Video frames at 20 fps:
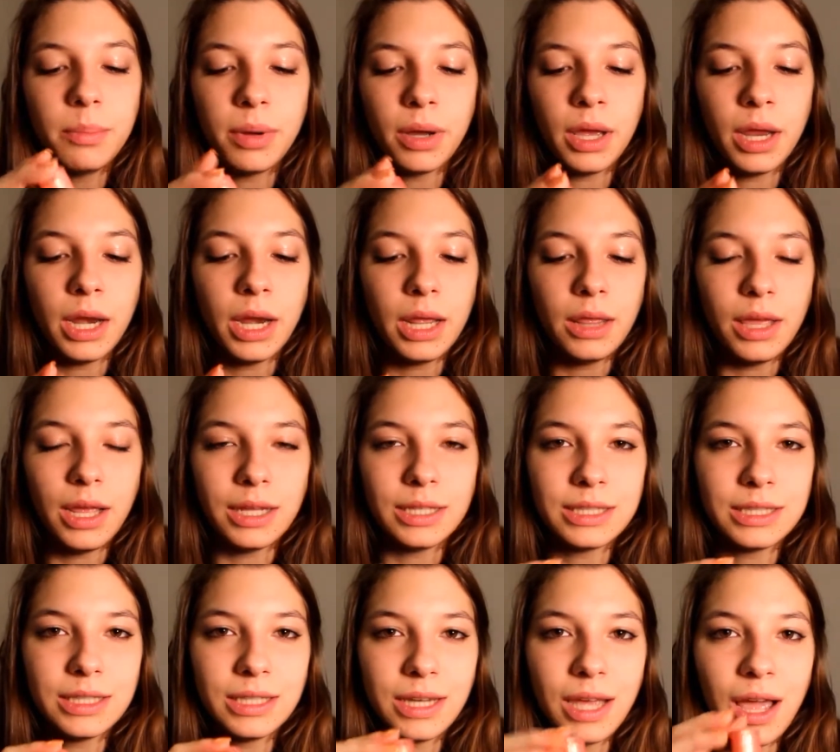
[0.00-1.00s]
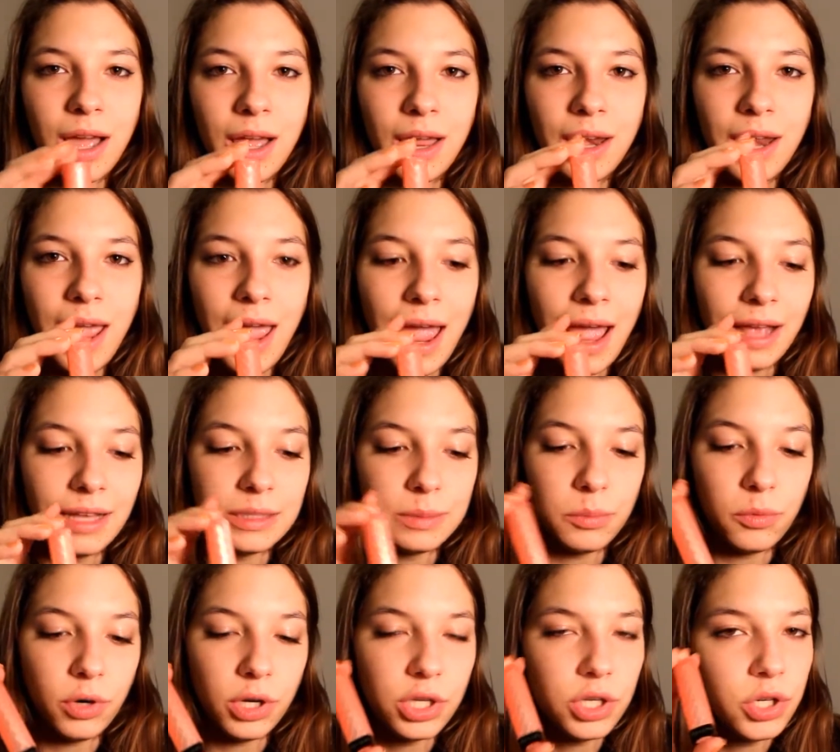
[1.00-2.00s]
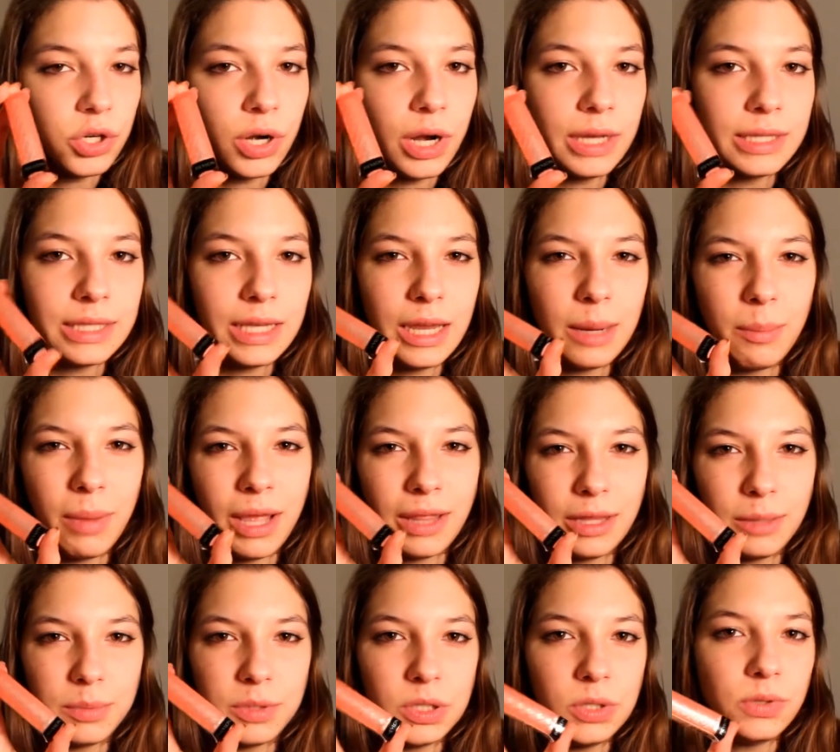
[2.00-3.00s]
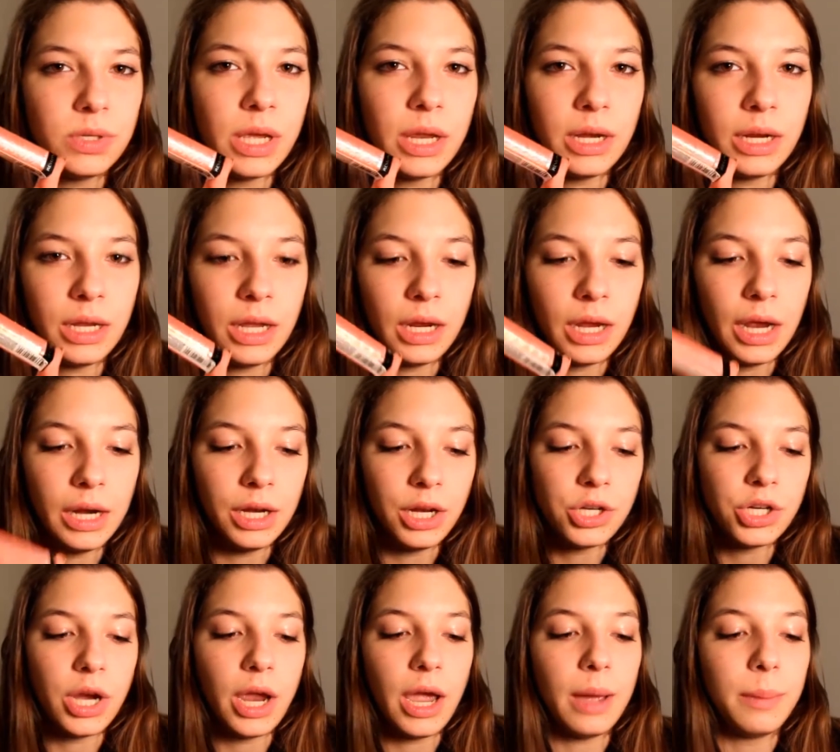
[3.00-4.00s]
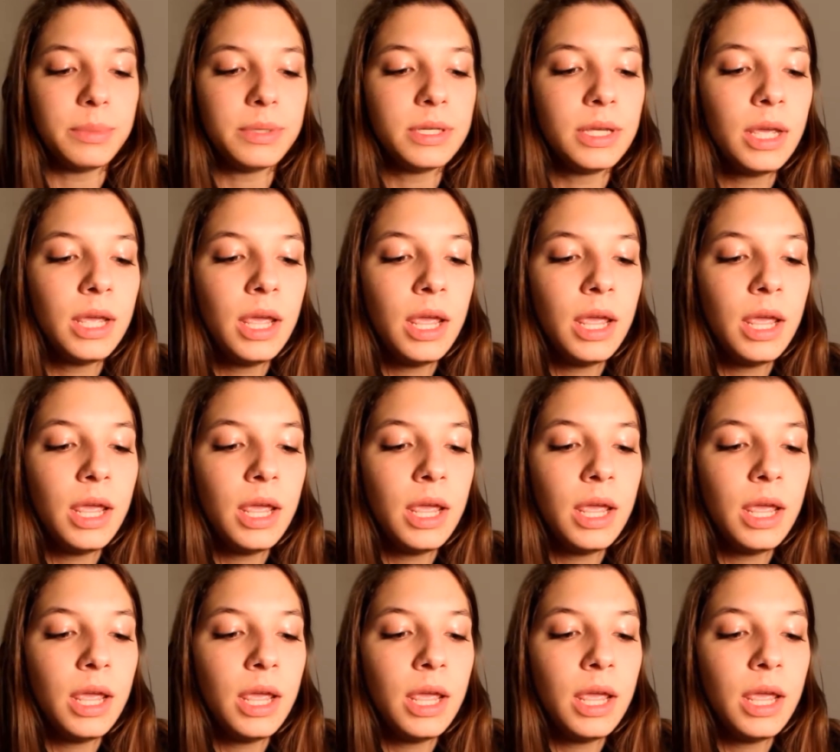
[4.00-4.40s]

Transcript: but it's not as moisturizing, and my lips do tend to get kind of chapped.